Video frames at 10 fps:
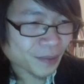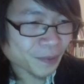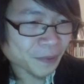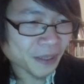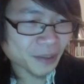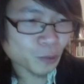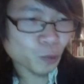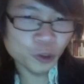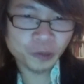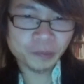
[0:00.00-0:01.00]
we had a
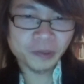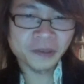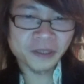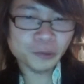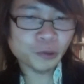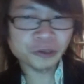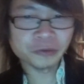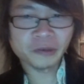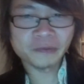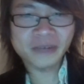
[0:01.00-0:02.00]
workshop on the
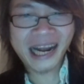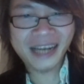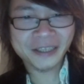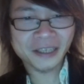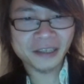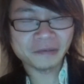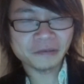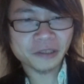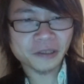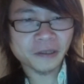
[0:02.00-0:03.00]
question of
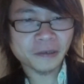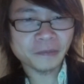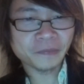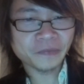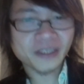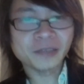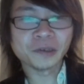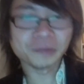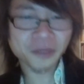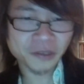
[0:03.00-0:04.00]
archives. Mm. Um, mm-hmm. You
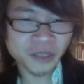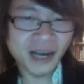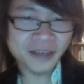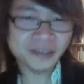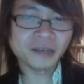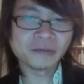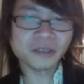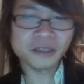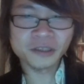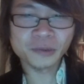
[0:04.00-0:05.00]
know, because archive
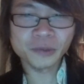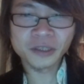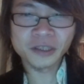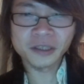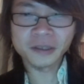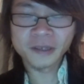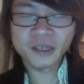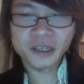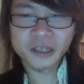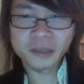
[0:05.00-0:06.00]
is really a,
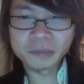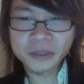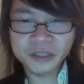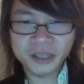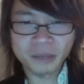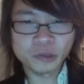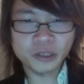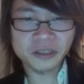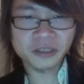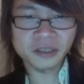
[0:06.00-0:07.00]
a big
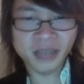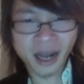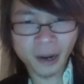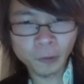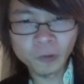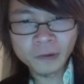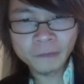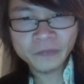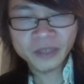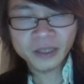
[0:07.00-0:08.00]
subject now
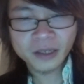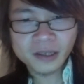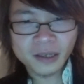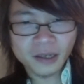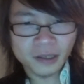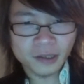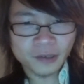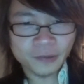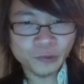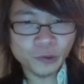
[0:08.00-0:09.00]
uh, mm-hmm.
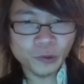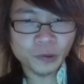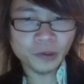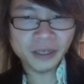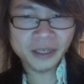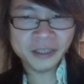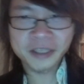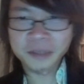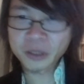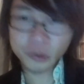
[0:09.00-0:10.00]
for
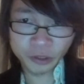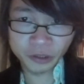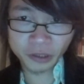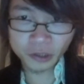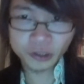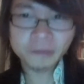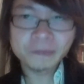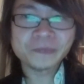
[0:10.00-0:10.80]
academic research.